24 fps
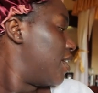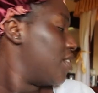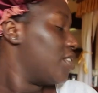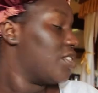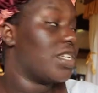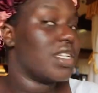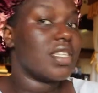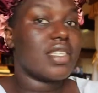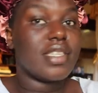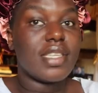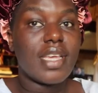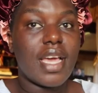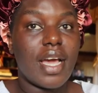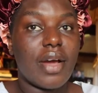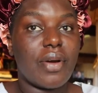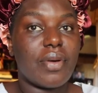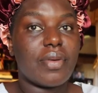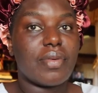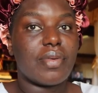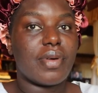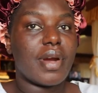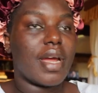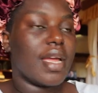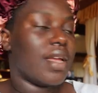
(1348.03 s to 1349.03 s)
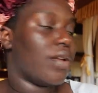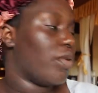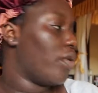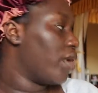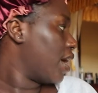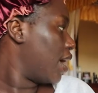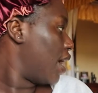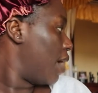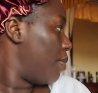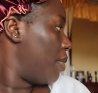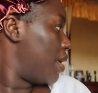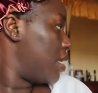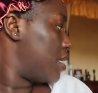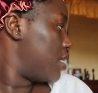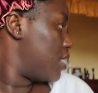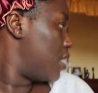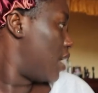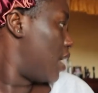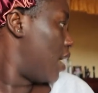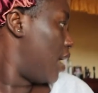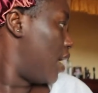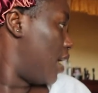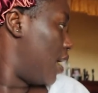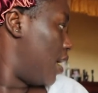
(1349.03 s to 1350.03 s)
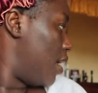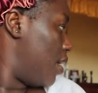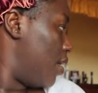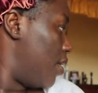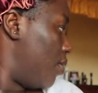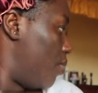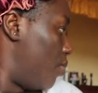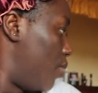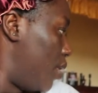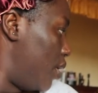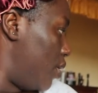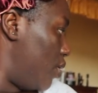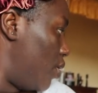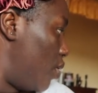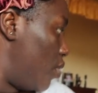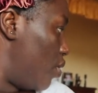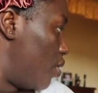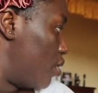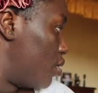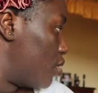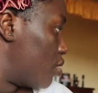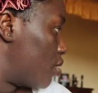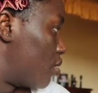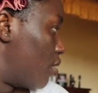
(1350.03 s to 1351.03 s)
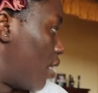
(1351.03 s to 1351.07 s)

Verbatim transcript: she's here crying okay come and say hi when you're not